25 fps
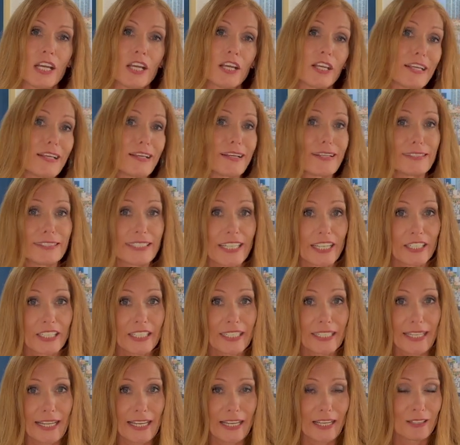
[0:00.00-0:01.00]
You can tear
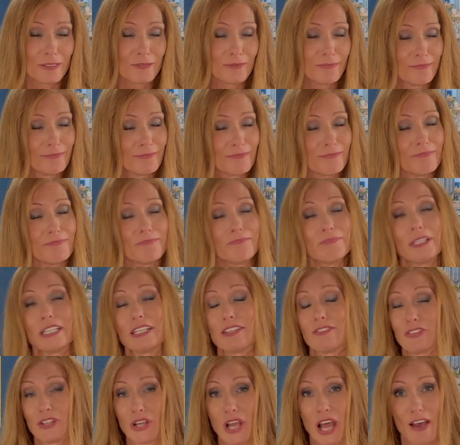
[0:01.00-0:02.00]
it down, but
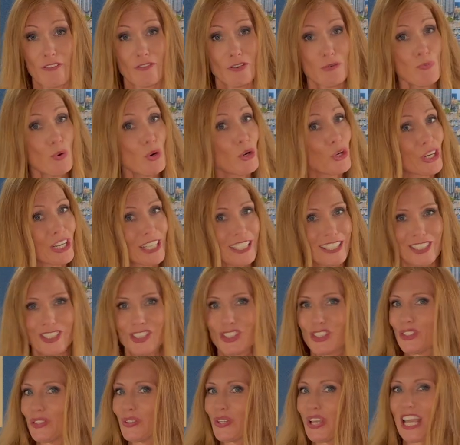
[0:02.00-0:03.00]
if you have a
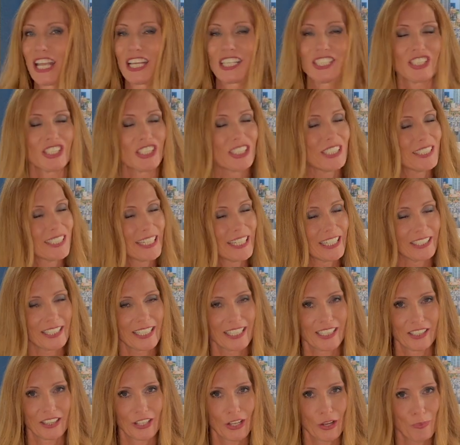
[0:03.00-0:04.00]
mortgage, you can't just tear
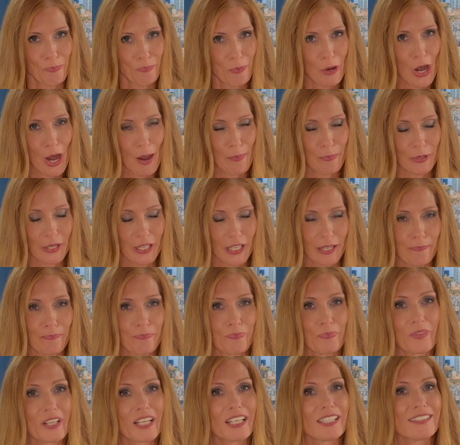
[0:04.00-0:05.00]
down the property
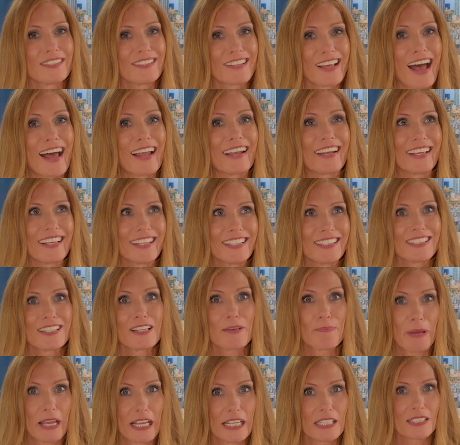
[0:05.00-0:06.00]
because that is
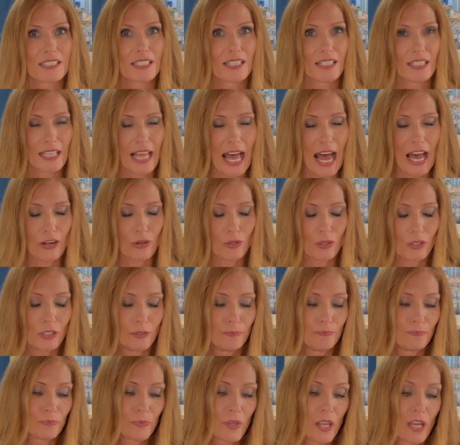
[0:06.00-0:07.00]
the bank's
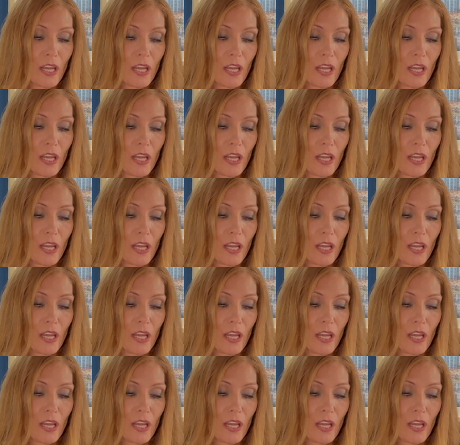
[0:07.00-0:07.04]
collateral.